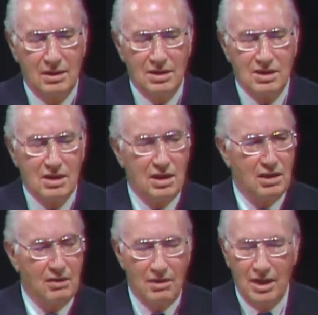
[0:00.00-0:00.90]
And
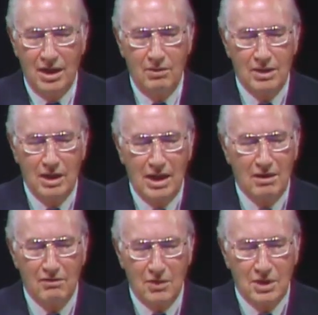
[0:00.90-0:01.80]
Satan cried with a
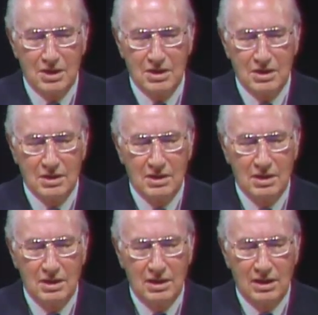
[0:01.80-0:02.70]
loud voice
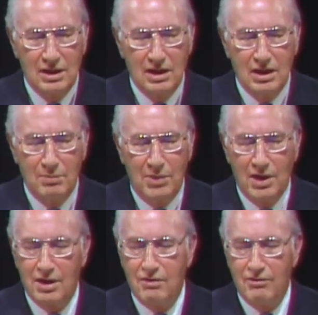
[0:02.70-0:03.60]
and
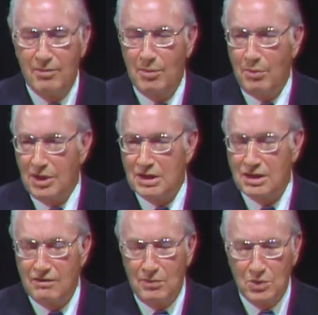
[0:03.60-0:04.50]
departed from the
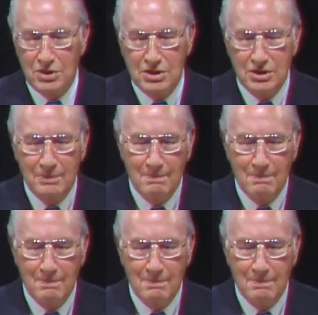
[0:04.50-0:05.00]
presence of Moses.